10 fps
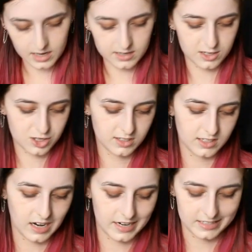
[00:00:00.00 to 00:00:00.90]
Initially
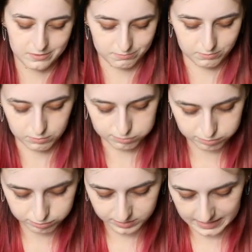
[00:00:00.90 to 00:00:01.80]
I
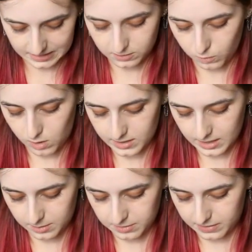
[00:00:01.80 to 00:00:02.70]
didn't want
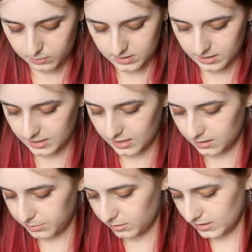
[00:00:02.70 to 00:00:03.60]
him if I wasn't gonna get
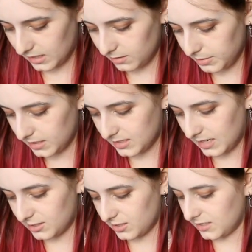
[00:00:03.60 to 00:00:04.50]
the bonus head because
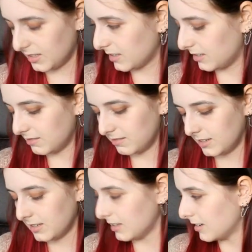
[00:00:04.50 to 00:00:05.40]
I just like,
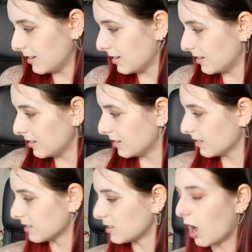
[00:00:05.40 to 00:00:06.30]

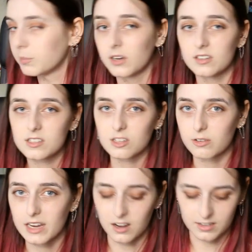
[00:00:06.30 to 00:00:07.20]
the top not so
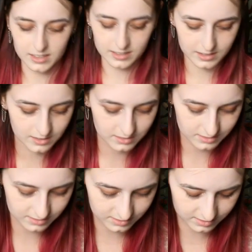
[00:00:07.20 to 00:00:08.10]
iconic.
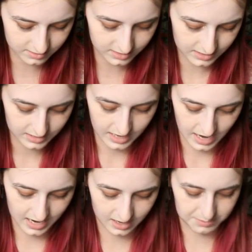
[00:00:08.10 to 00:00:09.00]

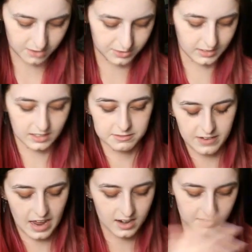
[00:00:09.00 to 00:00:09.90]
And I'm not really a
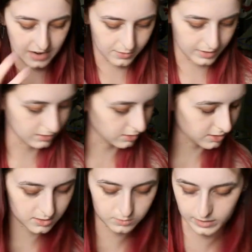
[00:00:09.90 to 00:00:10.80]
fan of how he
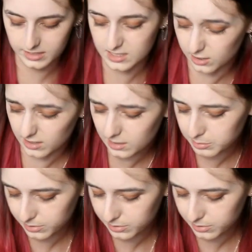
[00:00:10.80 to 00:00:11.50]
looks with his hood up.